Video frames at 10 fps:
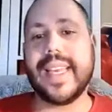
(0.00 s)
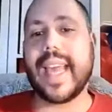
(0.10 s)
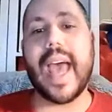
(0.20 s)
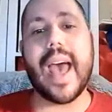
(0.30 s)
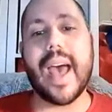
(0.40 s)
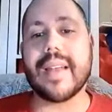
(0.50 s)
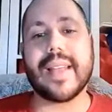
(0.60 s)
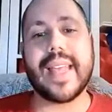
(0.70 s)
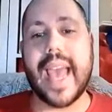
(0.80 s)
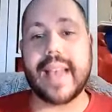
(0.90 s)

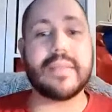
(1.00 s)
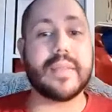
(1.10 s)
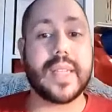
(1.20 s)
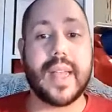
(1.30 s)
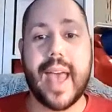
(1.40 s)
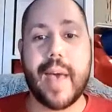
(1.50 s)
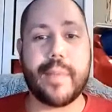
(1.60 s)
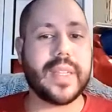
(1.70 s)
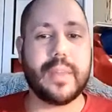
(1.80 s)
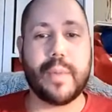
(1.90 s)
can't guess what's going to
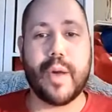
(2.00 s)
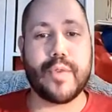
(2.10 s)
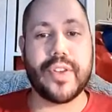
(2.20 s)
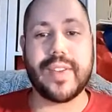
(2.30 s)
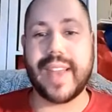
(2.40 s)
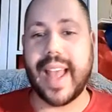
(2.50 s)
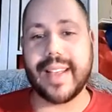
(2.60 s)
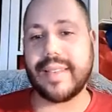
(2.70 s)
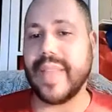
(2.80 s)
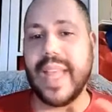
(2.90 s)
happen tomorrow.
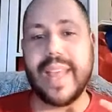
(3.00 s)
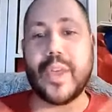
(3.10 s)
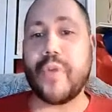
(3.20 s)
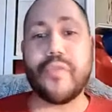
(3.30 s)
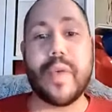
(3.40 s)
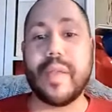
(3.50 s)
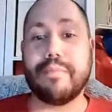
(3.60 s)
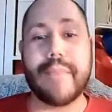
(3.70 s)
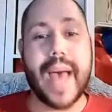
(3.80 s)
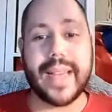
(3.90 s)
Like, the
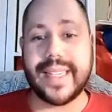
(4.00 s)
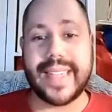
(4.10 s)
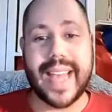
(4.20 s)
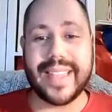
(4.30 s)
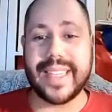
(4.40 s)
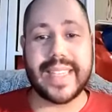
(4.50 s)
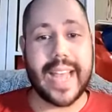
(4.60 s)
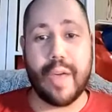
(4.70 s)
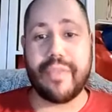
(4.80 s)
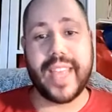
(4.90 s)
government might decide to
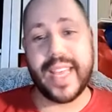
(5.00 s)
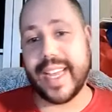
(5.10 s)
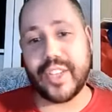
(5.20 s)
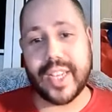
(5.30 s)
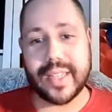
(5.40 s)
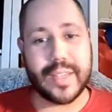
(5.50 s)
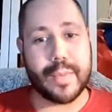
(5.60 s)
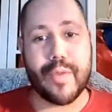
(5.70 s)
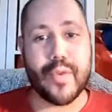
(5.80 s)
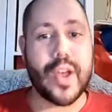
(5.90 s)
sell off the NHS
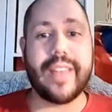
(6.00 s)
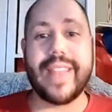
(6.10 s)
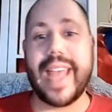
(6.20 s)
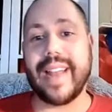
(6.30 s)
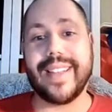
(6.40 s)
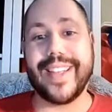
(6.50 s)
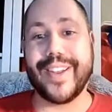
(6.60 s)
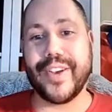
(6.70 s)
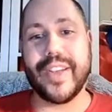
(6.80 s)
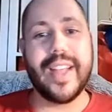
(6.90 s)
tomorrow, and then,
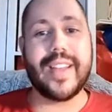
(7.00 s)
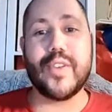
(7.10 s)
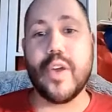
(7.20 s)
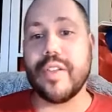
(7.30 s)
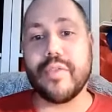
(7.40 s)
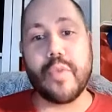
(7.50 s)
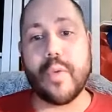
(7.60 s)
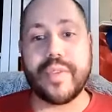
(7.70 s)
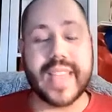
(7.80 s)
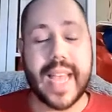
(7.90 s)
none of what
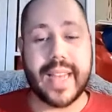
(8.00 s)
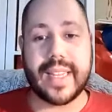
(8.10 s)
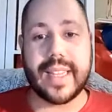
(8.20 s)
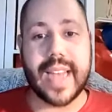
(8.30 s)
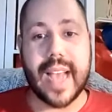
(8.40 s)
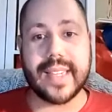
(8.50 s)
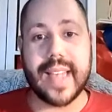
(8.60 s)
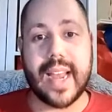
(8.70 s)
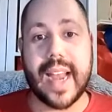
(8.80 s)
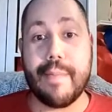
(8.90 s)
we've said in the NICE
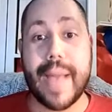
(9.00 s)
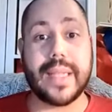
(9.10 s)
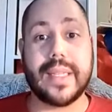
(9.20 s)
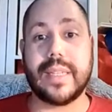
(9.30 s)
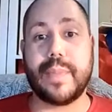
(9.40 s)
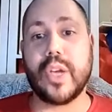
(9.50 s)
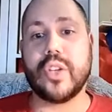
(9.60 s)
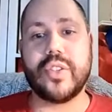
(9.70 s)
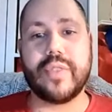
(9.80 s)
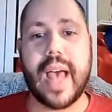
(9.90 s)
guideline matters,
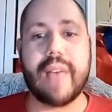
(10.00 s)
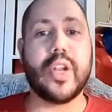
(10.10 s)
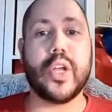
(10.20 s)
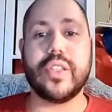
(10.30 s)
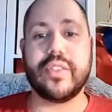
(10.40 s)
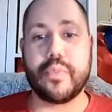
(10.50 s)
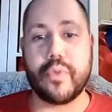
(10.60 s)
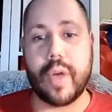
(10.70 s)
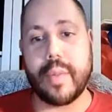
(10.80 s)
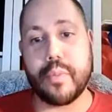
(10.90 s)
because you have loads
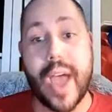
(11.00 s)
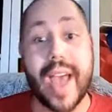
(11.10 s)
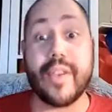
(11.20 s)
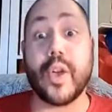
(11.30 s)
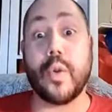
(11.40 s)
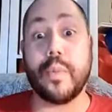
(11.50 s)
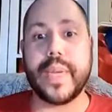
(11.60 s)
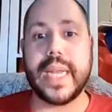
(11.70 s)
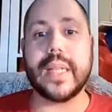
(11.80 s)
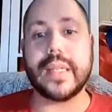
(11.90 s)
of private
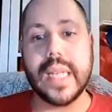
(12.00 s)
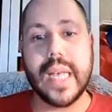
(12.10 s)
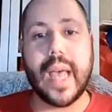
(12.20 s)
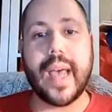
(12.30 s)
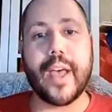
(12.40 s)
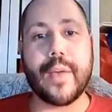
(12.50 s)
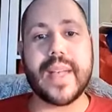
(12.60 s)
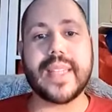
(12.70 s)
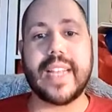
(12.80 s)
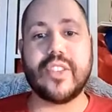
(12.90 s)
companies
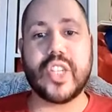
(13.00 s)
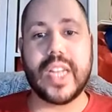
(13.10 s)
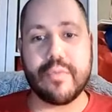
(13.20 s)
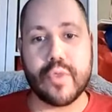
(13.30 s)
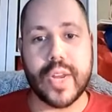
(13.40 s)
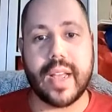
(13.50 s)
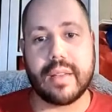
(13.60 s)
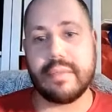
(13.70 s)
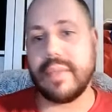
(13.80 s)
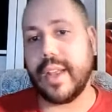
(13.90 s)
essentially
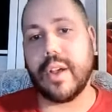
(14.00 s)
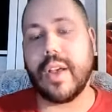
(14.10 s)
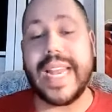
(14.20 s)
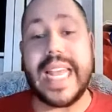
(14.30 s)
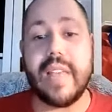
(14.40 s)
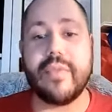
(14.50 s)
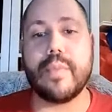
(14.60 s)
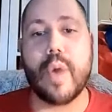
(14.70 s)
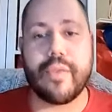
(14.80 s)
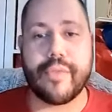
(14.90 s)
running, an even
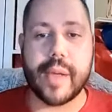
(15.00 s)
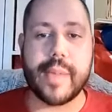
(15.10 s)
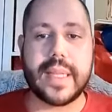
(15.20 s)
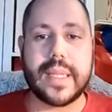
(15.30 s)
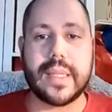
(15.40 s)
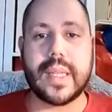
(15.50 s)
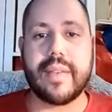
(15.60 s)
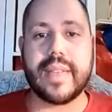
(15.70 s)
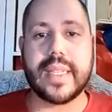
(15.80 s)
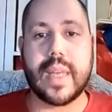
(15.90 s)
more fragmented
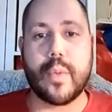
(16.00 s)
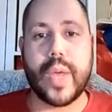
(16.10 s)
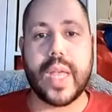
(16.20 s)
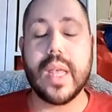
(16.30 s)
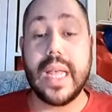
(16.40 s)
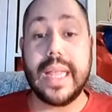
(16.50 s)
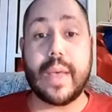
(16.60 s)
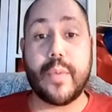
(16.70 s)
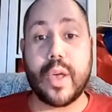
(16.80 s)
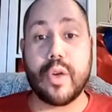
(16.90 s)
service than we
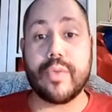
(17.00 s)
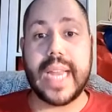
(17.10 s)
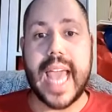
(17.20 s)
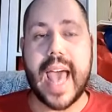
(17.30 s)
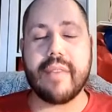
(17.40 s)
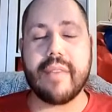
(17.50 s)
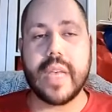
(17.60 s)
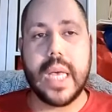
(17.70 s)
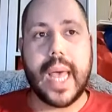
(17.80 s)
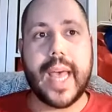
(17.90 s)
currently have.
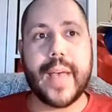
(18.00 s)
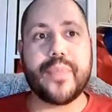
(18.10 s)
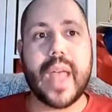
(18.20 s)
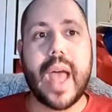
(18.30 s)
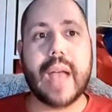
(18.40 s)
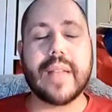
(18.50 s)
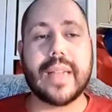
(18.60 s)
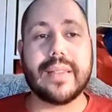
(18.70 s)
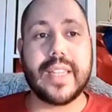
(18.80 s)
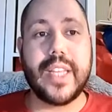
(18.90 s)
And
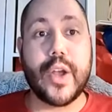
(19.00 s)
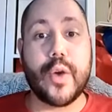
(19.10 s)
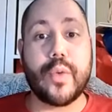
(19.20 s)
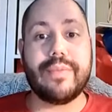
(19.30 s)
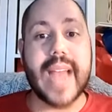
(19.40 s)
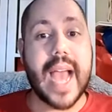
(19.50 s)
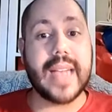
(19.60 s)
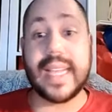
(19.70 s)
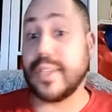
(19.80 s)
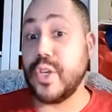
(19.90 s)

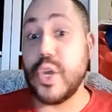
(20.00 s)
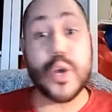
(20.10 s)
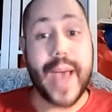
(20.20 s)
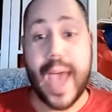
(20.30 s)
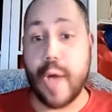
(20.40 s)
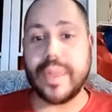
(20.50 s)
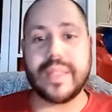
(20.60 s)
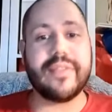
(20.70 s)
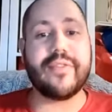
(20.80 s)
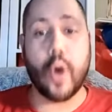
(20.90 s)
NICE has no power
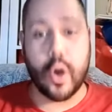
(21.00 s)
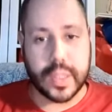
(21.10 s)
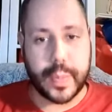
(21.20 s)
to force